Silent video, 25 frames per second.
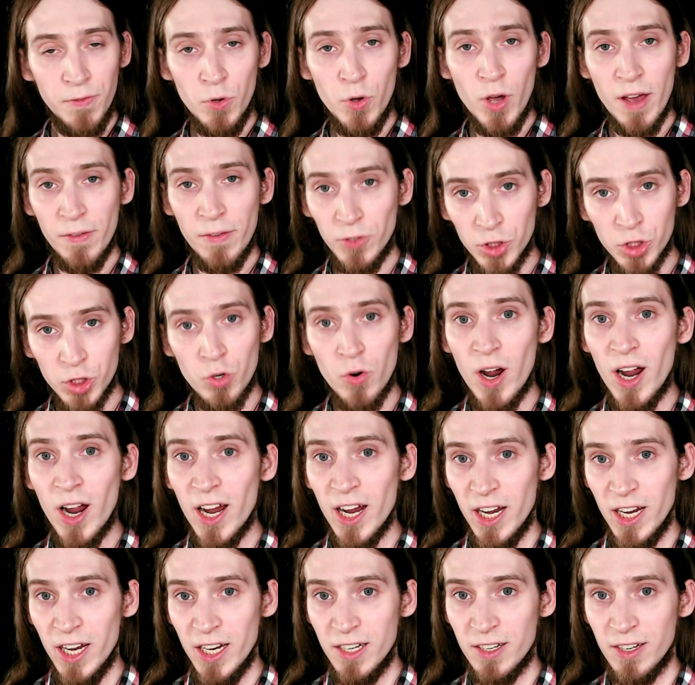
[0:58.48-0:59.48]
you have
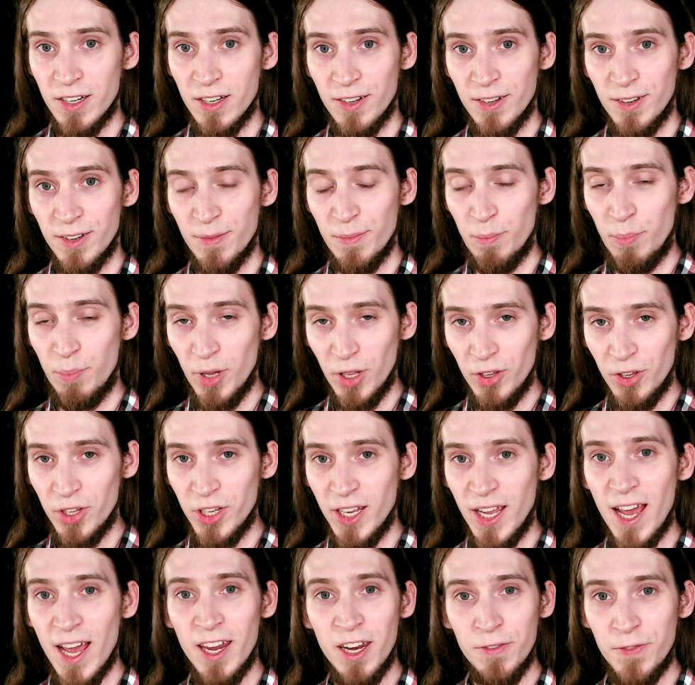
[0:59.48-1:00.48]
tried
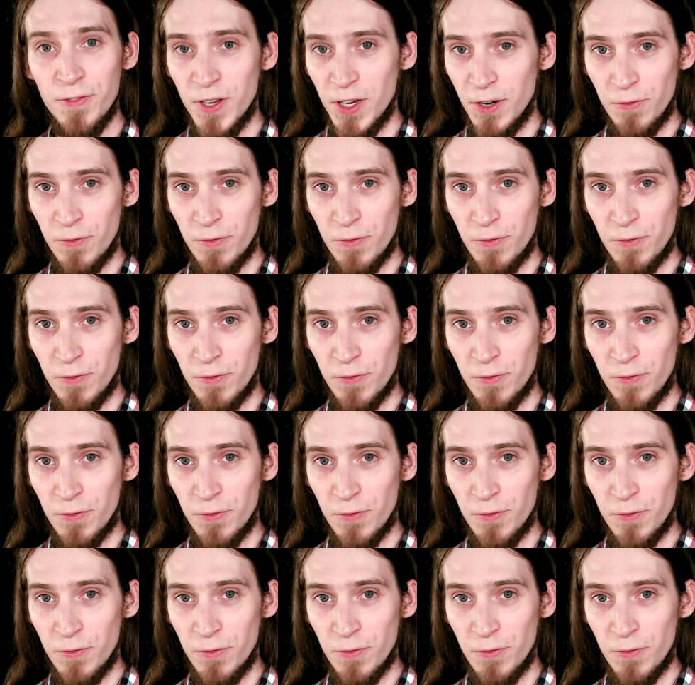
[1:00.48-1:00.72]
building anything